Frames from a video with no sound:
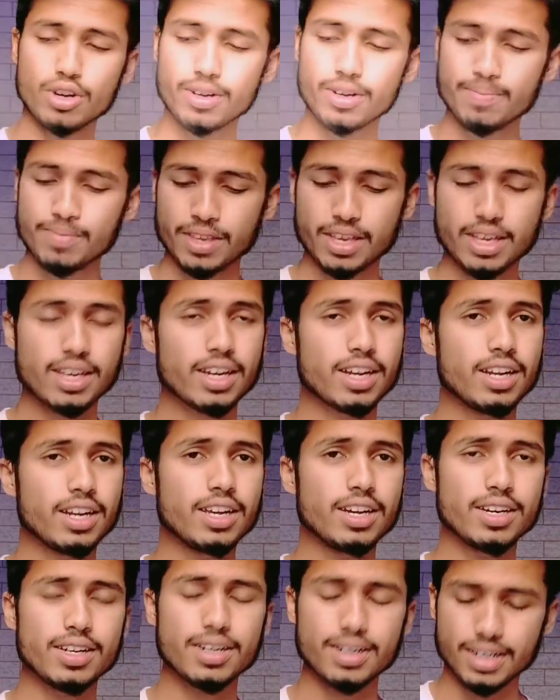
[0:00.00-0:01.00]
book.
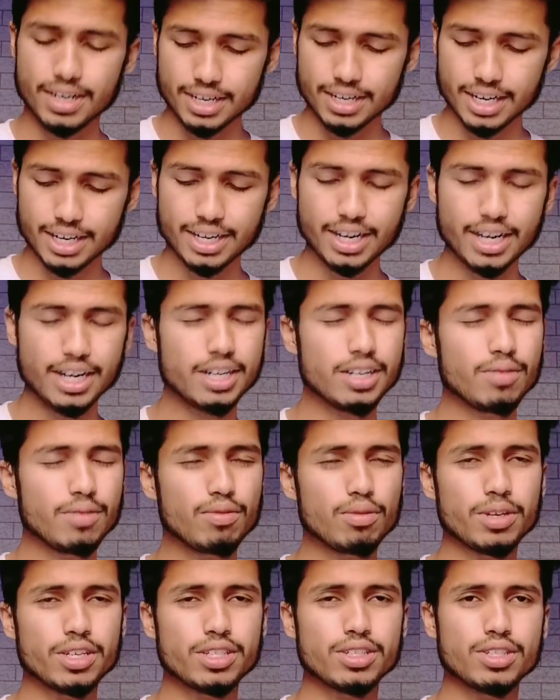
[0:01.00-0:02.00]
Clearly detailed
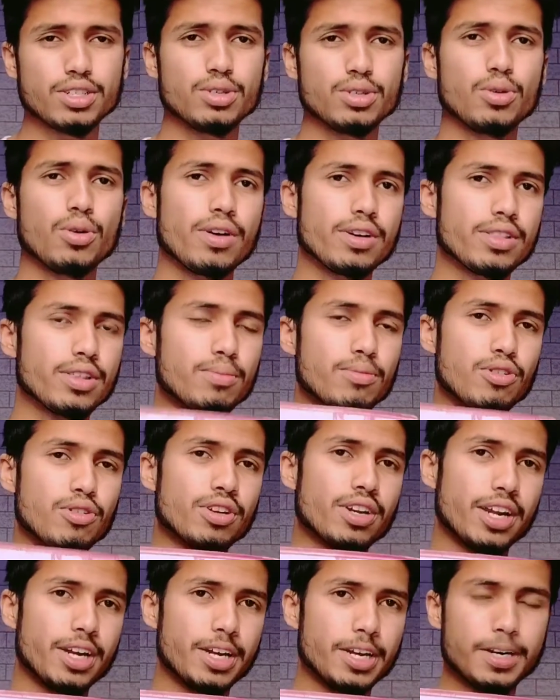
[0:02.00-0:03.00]
information, no other
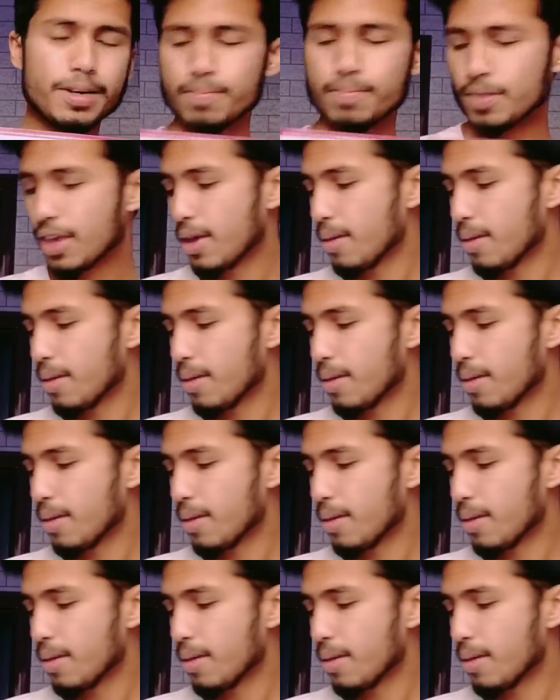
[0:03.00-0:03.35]
book needed.